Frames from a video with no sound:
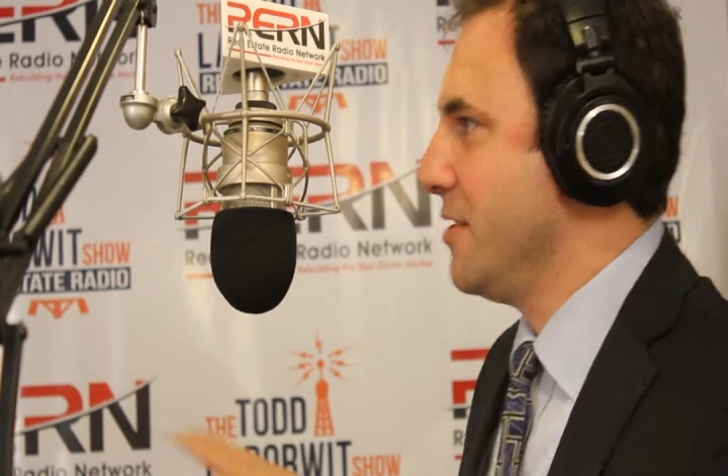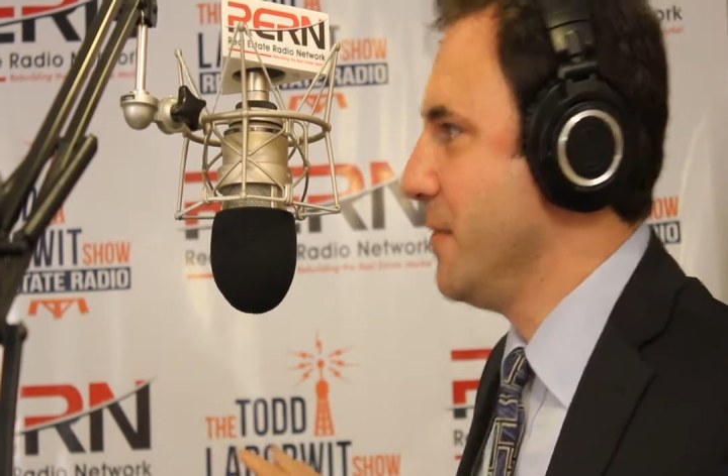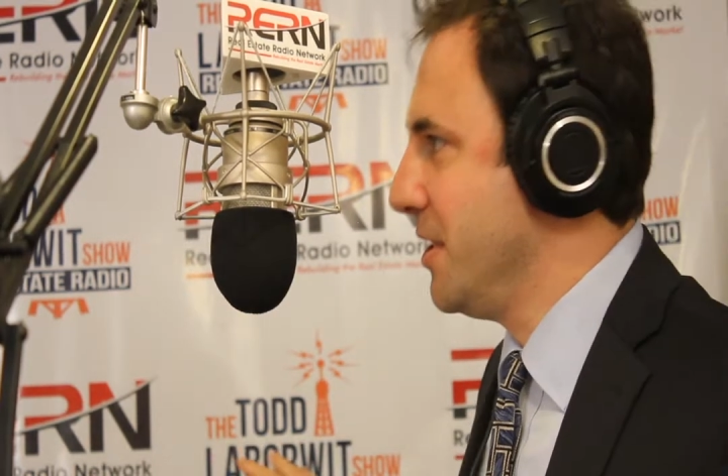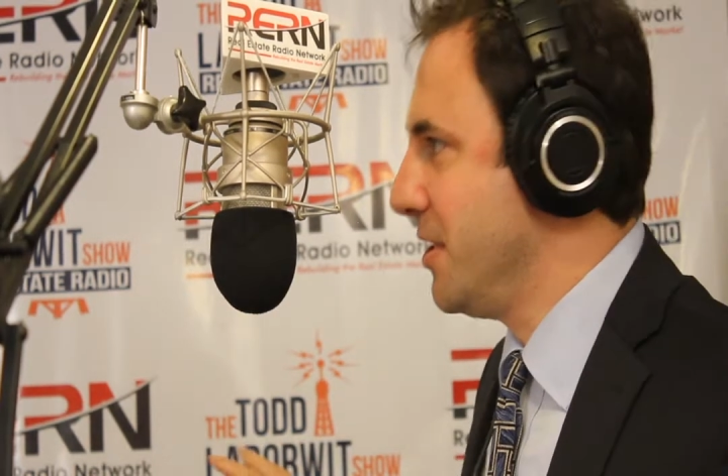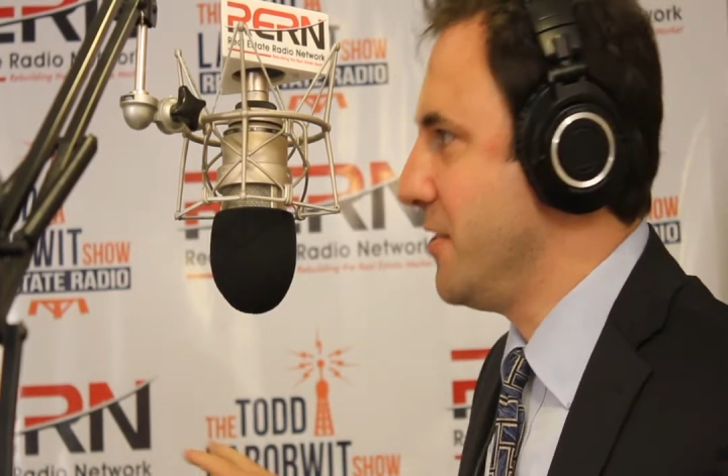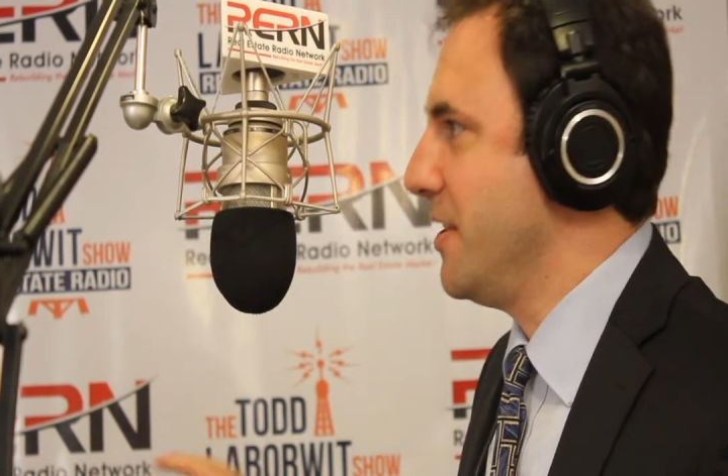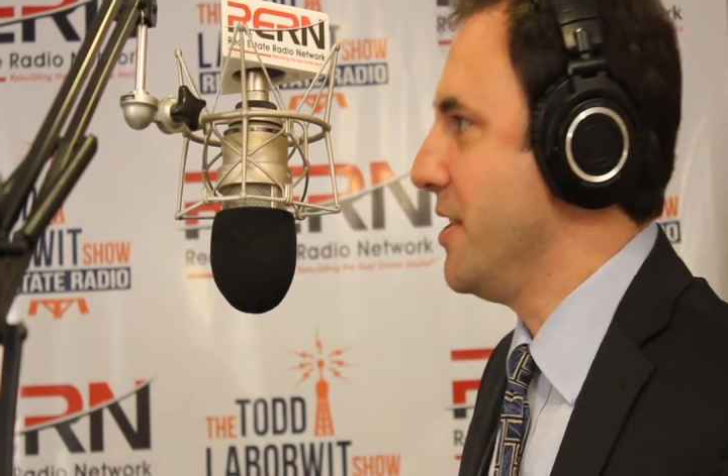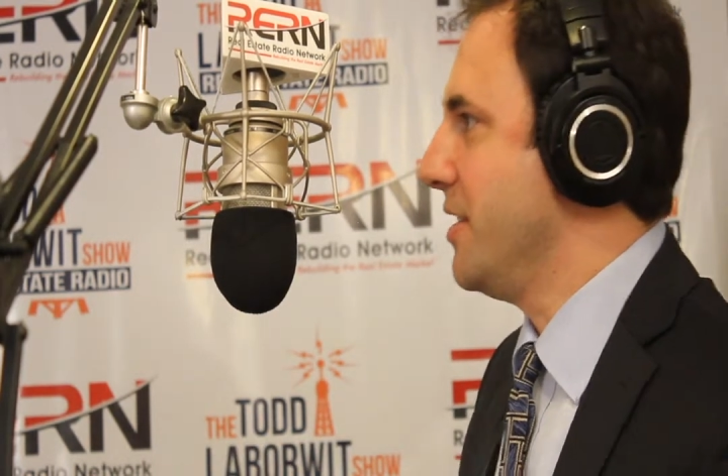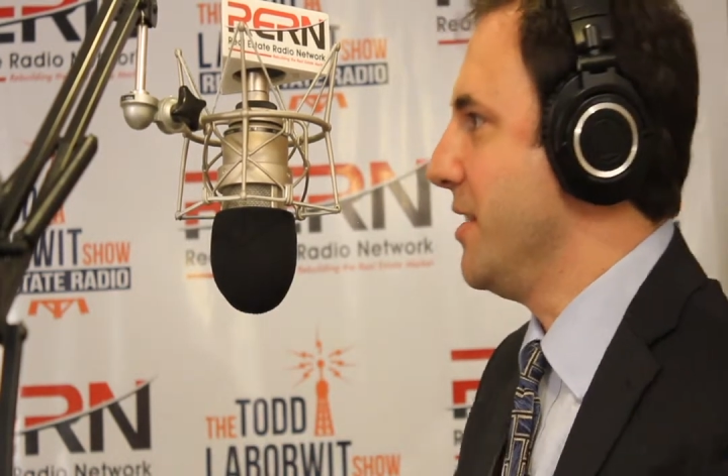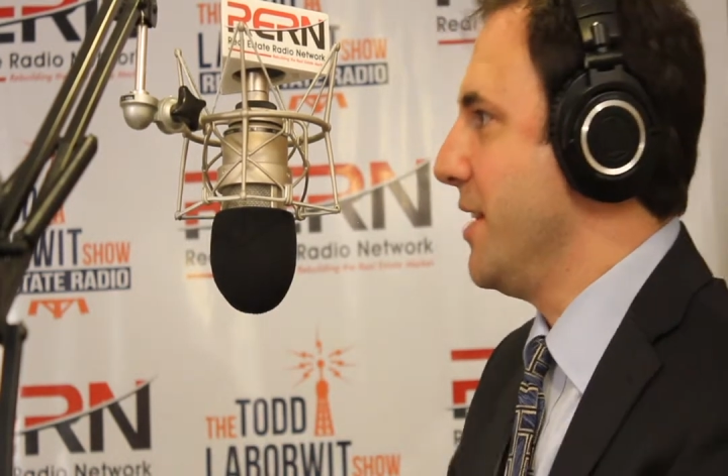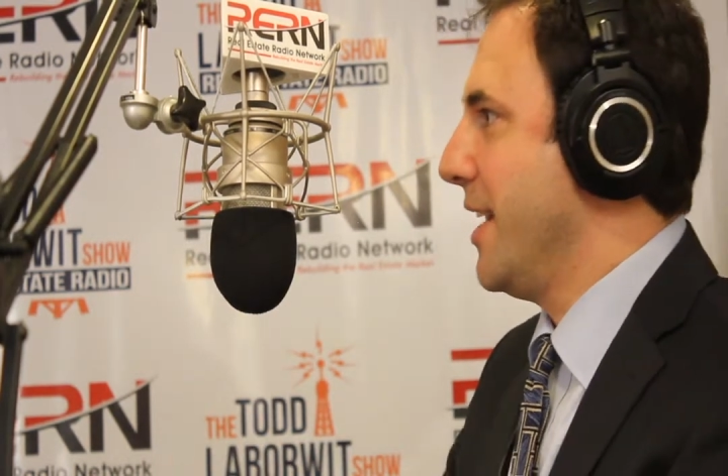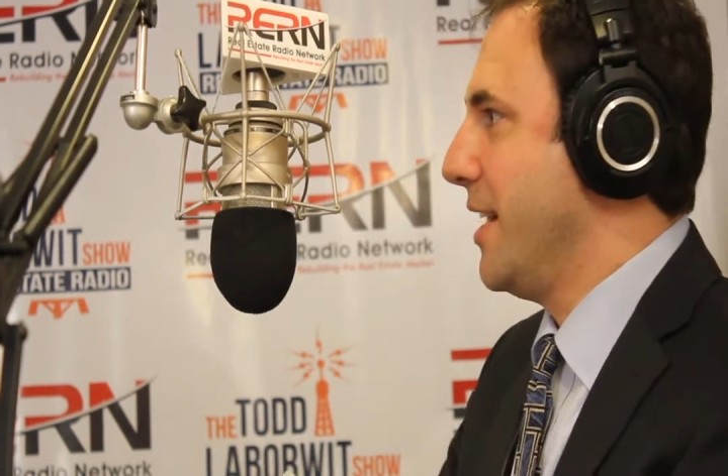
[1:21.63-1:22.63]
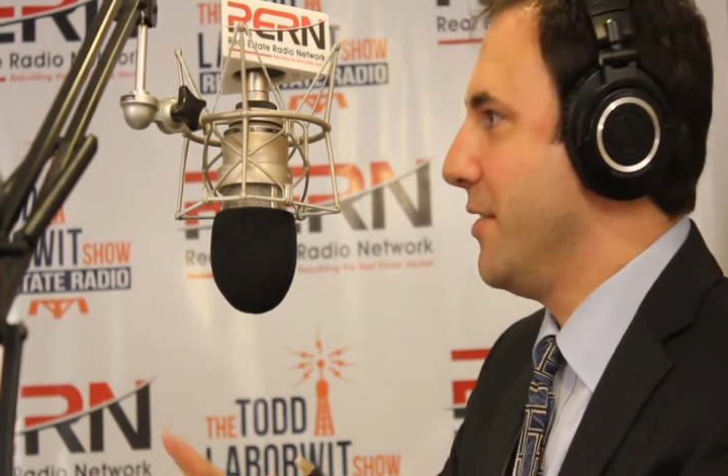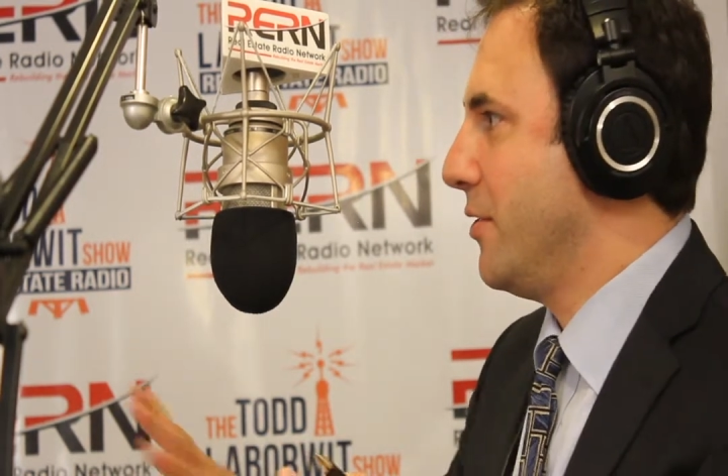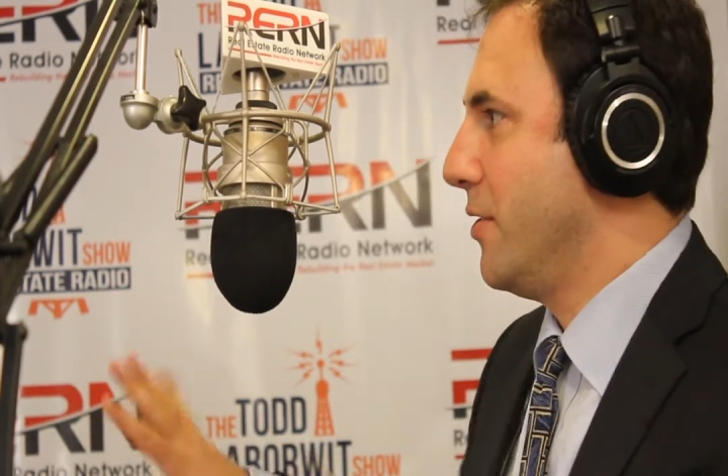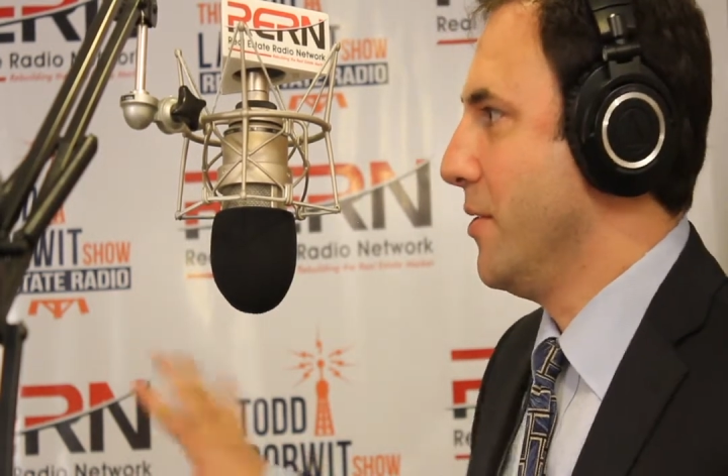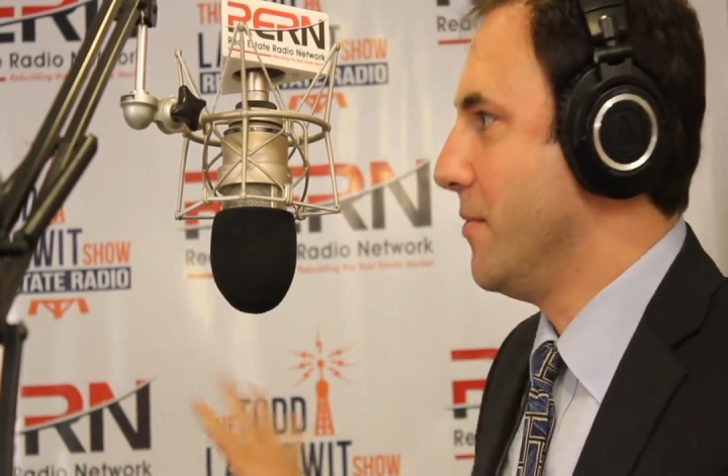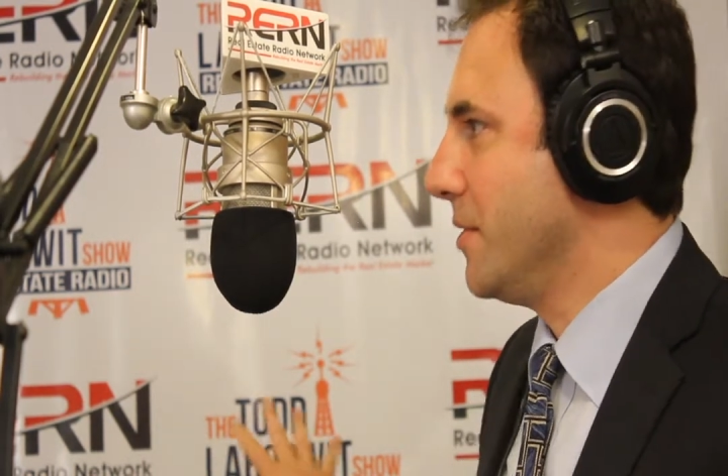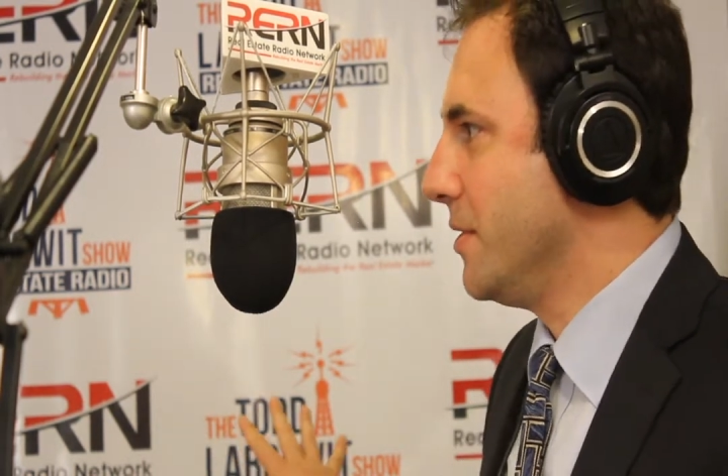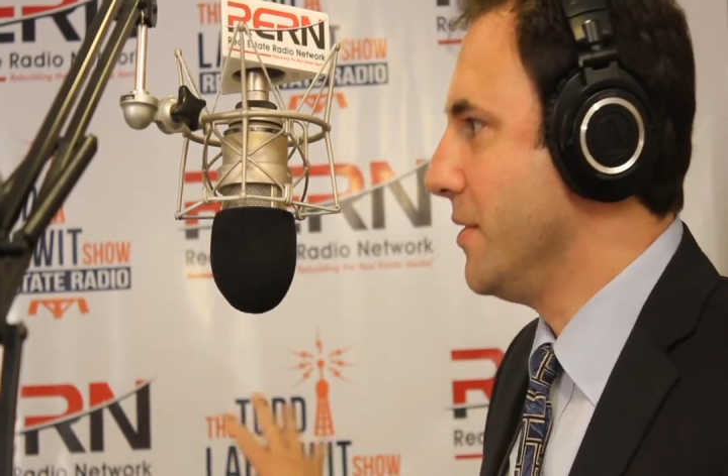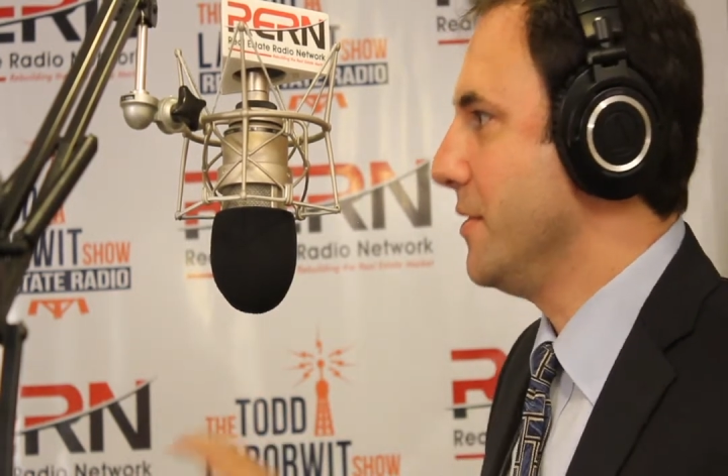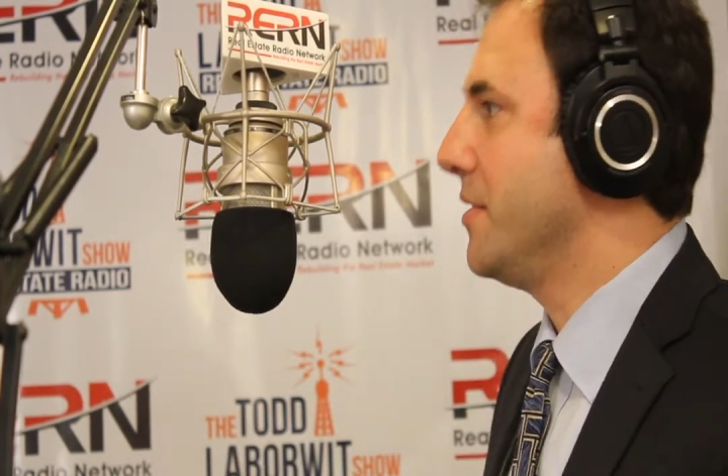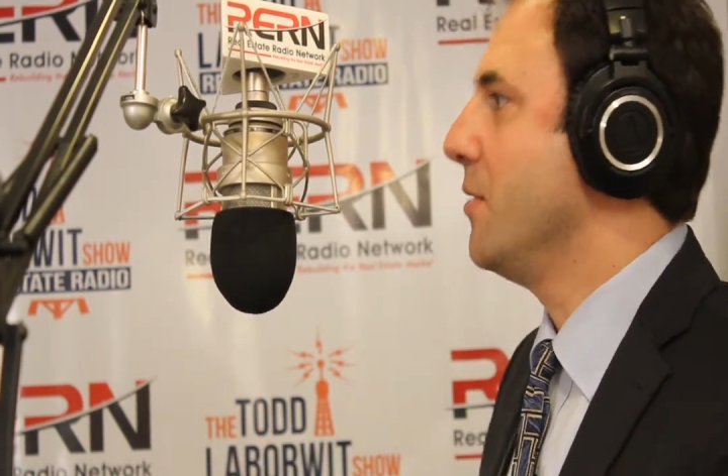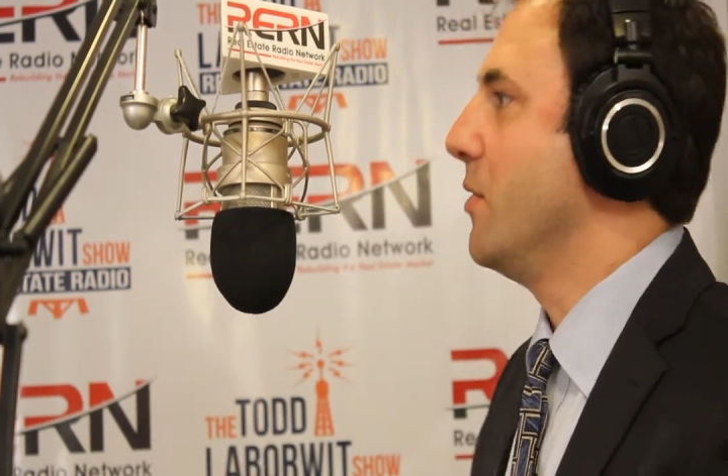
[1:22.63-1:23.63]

Administration. They got their own rules.